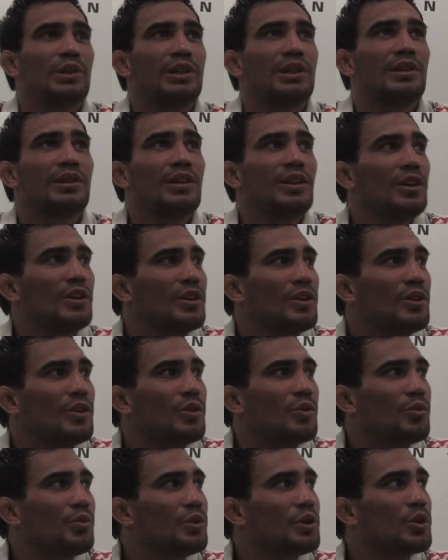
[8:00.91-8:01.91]
we
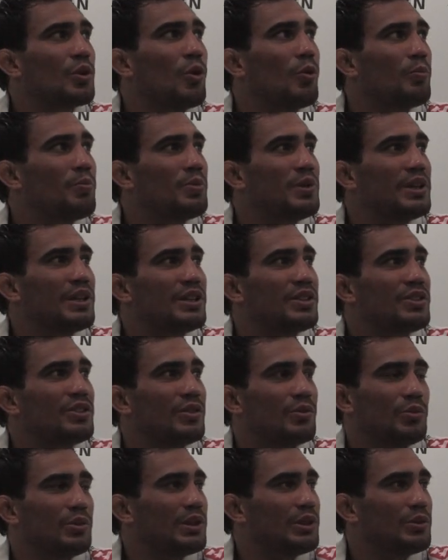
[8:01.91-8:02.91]
we compete,
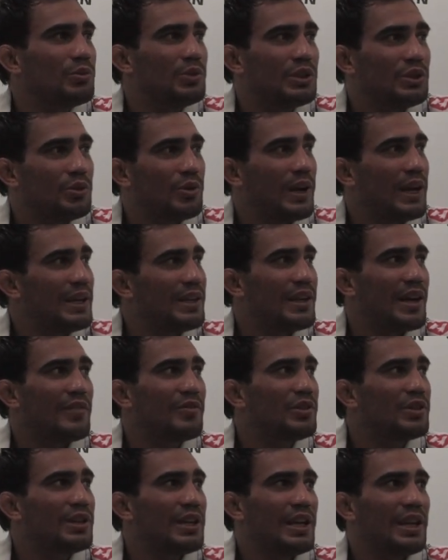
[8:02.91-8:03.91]
we, we train
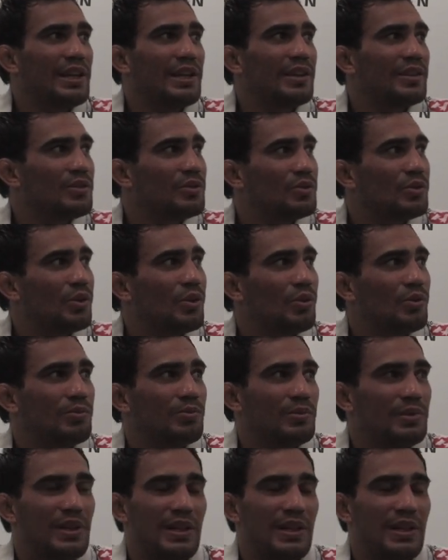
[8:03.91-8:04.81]
every day, and you know,